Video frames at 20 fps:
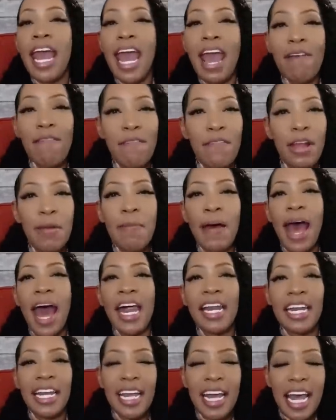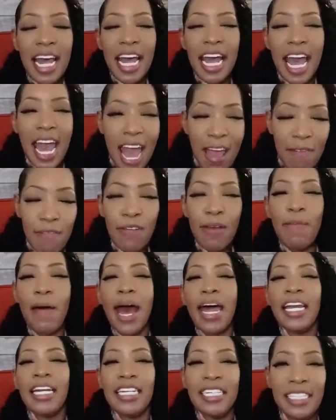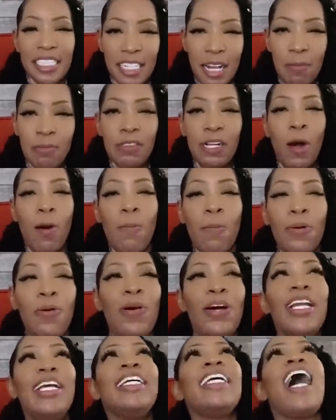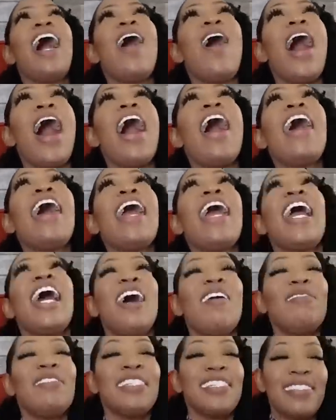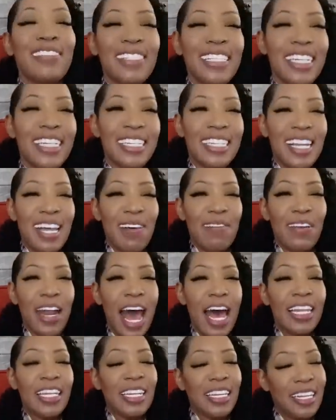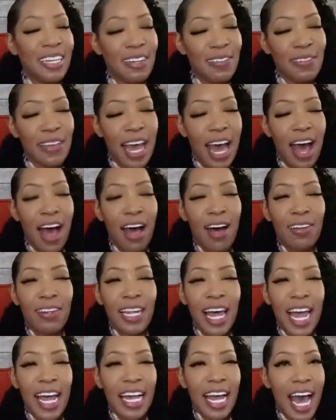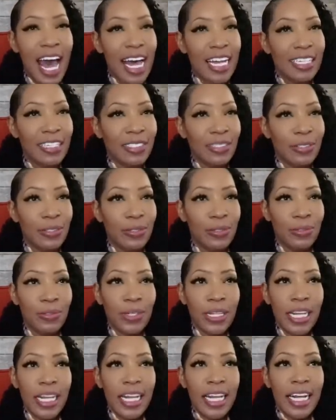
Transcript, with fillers: Everybody, everybody then jumped on board. And y'all, I absolutely love it. I love y'all. Like I do.